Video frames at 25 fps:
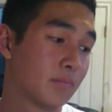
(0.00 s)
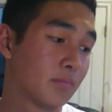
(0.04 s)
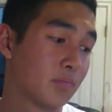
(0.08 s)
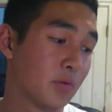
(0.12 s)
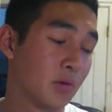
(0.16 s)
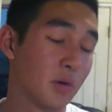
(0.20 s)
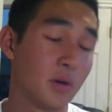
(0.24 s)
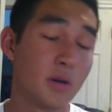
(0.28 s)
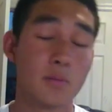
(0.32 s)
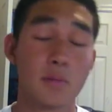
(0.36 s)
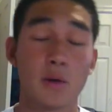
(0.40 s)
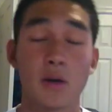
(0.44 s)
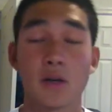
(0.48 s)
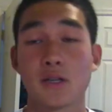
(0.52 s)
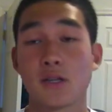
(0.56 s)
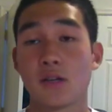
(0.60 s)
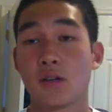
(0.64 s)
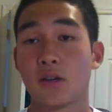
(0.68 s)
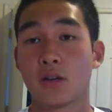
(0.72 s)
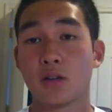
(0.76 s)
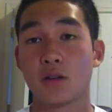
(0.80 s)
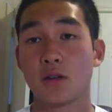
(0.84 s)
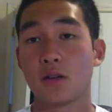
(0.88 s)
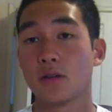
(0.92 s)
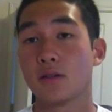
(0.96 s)
pretty
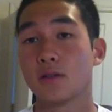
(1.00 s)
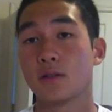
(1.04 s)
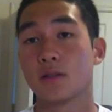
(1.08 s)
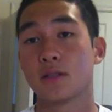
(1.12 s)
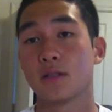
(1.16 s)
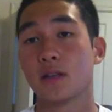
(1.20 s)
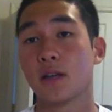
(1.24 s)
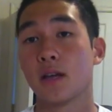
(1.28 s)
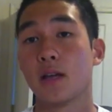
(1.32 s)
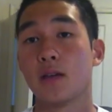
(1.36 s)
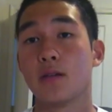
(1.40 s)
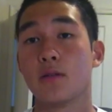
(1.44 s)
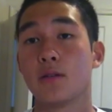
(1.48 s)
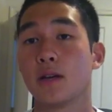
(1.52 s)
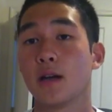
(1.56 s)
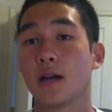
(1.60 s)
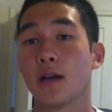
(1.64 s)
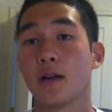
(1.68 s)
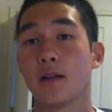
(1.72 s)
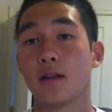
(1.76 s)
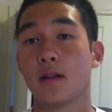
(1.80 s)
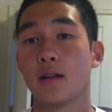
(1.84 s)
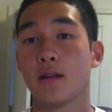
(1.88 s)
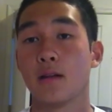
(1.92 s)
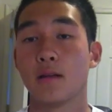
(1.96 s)
much, say you get
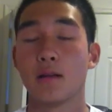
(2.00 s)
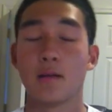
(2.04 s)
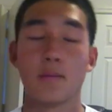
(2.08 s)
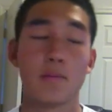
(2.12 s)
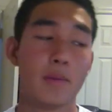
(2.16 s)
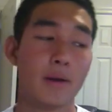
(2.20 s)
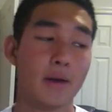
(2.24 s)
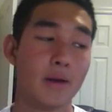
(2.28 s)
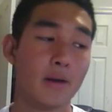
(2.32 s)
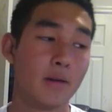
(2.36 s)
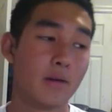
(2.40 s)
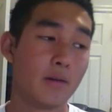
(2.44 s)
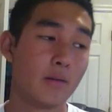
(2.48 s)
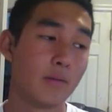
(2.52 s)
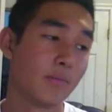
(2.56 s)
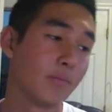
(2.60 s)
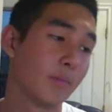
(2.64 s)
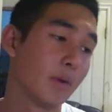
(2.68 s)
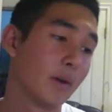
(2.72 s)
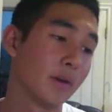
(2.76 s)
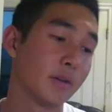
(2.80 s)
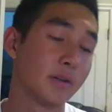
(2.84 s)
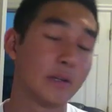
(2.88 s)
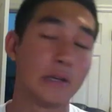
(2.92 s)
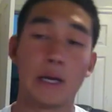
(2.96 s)
it in the mail
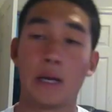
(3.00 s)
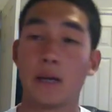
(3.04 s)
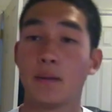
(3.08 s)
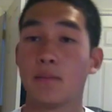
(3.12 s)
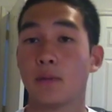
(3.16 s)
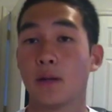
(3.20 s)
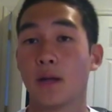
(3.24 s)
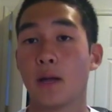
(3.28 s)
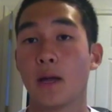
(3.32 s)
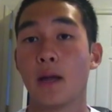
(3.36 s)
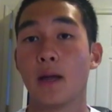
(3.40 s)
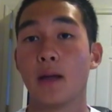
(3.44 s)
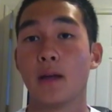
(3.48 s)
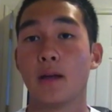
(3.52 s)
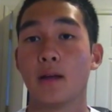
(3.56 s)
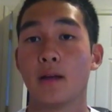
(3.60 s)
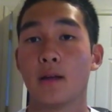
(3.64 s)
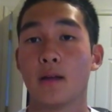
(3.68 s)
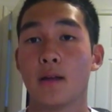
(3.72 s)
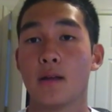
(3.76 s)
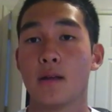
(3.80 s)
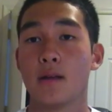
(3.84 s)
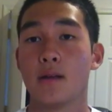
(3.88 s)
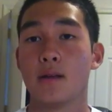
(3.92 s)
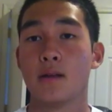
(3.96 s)
on game day,
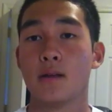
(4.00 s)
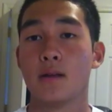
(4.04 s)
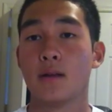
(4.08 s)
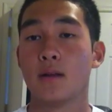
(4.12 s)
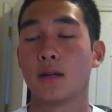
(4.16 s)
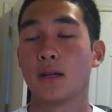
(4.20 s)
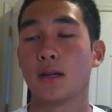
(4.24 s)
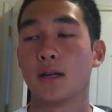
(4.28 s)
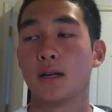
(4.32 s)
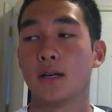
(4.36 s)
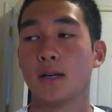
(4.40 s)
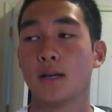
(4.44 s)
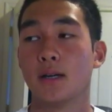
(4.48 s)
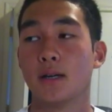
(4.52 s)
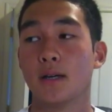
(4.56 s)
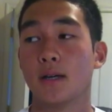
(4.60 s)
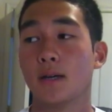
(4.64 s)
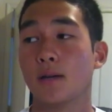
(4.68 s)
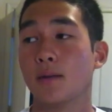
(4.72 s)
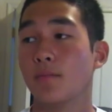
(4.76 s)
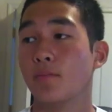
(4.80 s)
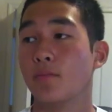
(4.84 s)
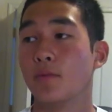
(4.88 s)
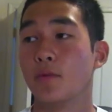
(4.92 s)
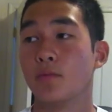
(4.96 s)

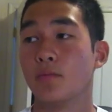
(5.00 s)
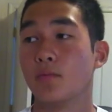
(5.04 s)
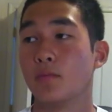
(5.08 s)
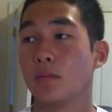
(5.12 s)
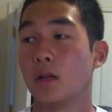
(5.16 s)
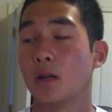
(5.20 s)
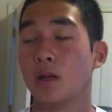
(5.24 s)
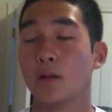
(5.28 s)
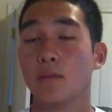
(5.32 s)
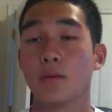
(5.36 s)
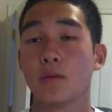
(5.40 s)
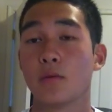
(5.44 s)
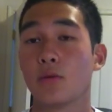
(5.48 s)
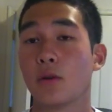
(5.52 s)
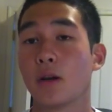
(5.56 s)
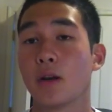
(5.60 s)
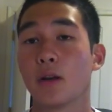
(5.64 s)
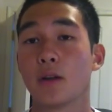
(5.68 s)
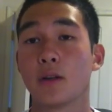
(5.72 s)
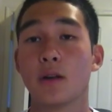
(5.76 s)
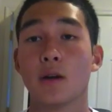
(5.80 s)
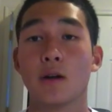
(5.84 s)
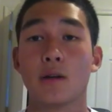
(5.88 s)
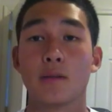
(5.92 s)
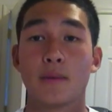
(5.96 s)
it'll be ready
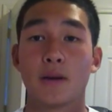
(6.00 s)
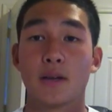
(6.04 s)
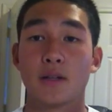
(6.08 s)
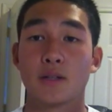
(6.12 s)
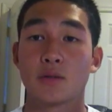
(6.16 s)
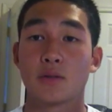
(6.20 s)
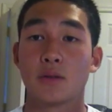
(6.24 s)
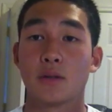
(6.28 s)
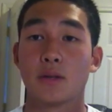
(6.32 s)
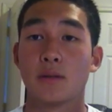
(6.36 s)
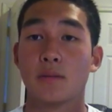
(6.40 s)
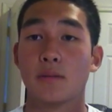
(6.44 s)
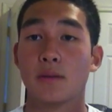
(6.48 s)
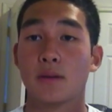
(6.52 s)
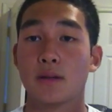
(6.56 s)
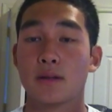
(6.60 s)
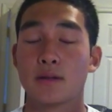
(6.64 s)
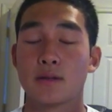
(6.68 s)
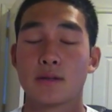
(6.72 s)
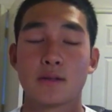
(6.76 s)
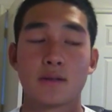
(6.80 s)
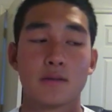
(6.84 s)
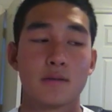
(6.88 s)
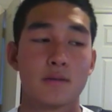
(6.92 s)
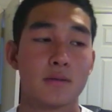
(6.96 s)
to go in about 20
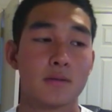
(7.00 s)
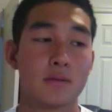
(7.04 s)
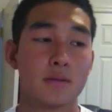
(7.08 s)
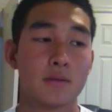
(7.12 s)
minutes.